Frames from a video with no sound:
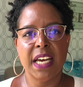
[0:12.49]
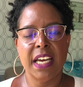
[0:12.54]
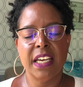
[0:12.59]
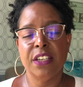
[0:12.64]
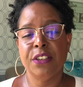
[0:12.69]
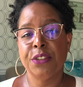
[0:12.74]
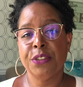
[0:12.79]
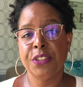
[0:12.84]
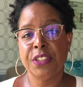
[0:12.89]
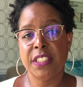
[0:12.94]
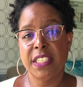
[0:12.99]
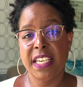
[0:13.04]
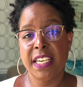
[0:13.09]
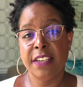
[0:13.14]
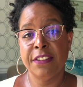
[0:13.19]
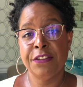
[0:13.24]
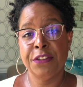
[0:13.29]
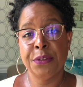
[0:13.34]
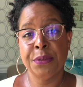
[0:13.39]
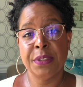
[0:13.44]
I
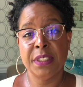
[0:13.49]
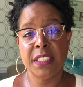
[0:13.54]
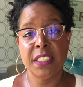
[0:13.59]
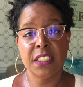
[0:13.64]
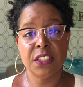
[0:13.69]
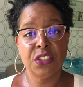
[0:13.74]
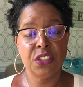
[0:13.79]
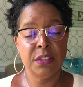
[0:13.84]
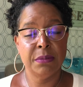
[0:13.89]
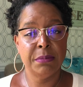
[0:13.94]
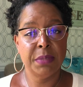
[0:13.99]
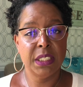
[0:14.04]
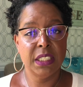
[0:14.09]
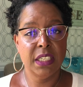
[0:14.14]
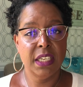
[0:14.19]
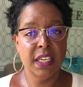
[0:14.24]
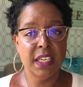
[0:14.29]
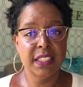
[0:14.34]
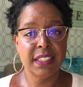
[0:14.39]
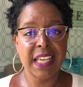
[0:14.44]
understand food addiction
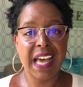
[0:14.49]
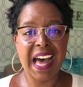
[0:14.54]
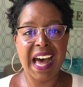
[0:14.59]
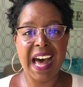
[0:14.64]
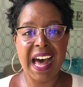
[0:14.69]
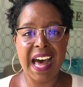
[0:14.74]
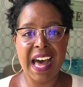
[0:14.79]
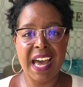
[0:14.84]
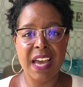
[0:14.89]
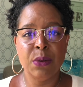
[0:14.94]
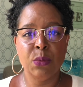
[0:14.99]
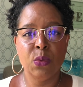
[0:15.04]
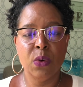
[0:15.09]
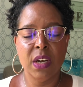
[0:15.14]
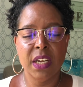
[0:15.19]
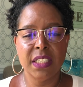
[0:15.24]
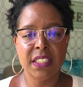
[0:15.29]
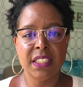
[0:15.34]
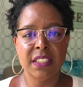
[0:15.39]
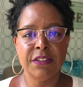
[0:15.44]
because I
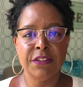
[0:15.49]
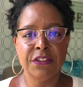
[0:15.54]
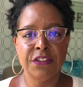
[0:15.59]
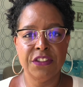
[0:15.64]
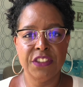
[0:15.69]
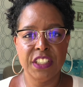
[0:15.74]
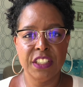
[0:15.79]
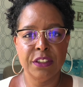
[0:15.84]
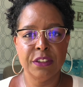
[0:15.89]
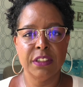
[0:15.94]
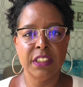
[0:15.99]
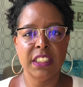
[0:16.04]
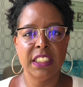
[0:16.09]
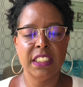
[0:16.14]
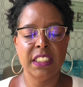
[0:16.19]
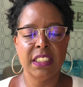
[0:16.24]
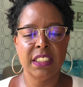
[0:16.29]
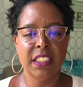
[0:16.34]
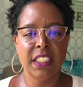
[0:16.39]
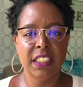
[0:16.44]
was
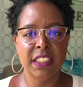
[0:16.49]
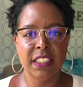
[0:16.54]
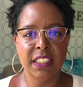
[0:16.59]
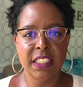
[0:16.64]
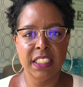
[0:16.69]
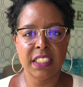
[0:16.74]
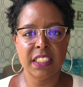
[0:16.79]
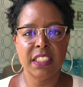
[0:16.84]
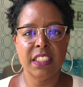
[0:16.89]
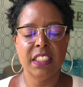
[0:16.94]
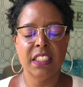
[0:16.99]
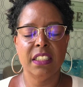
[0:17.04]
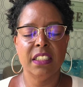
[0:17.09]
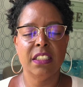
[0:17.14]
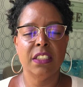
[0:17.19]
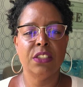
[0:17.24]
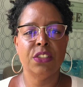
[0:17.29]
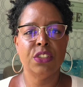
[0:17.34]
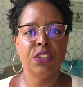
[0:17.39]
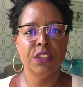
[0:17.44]
severely addicted